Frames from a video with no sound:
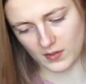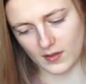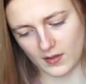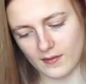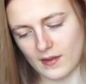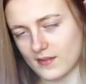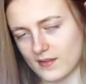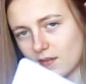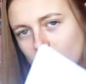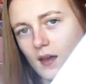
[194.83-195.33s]

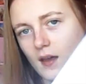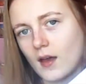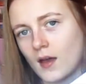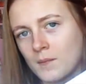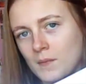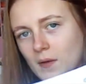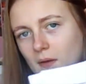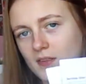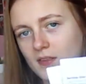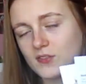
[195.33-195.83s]
There's
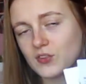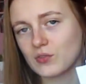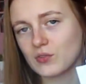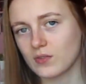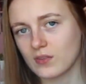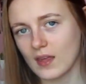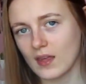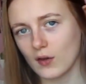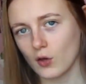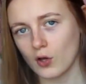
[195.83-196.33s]
a
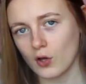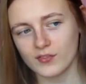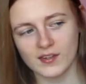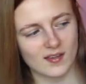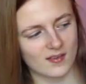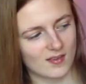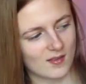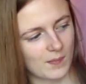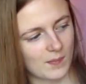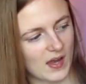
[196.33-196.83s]

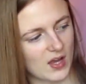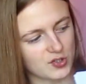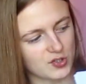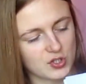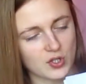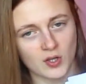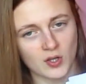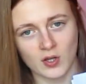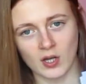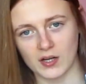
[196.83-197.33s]
contents page and
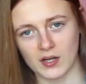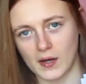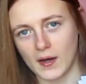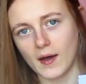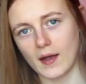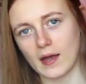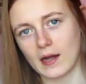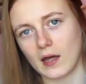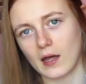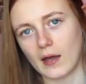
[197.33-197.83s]
you can kind of
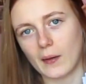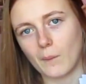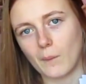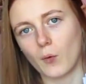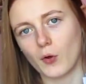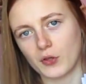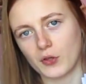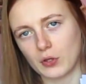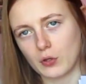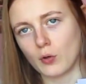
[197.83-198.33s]
highlight
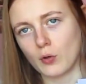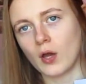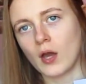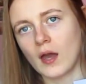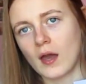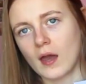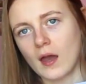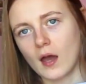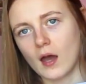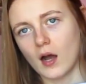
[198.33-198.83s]
what you
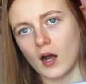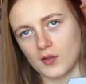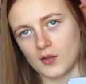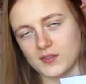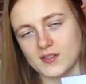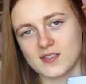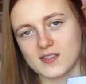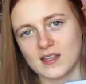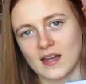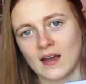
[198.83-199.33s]

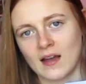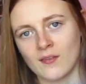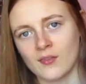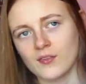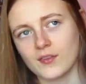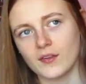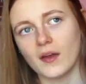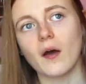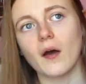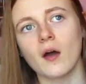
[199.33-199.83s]

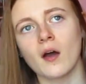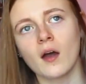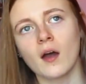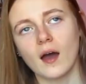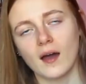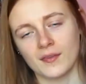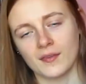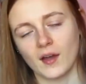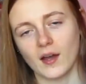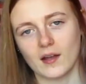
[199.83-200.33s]
understand
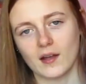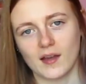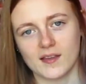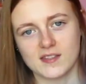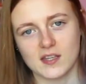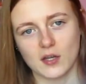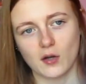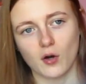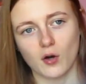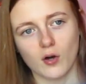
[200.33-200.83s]
and
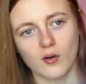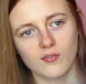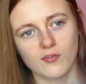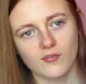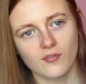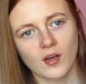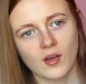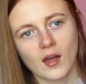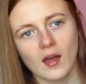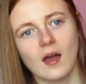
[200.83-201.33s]
highlight it
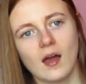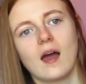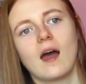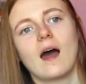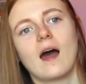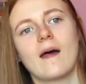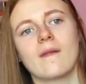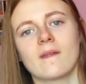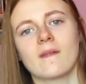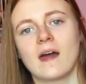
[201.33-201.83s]
off,
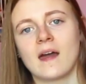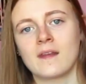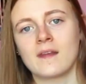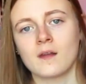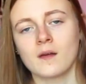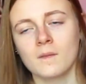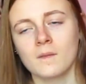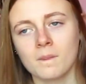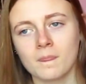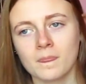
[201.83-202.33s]
and then